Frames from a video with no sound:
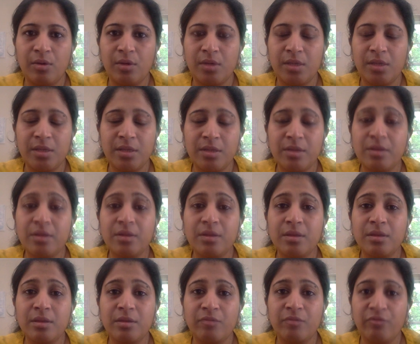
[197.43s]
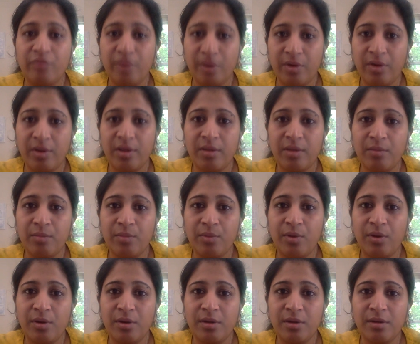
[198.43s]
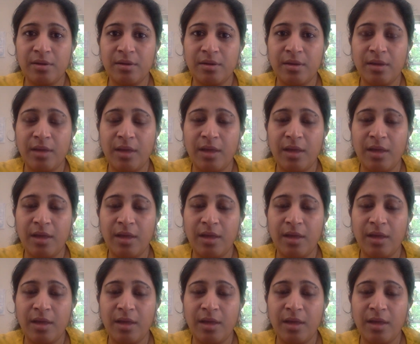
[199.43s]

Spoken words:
This is very important,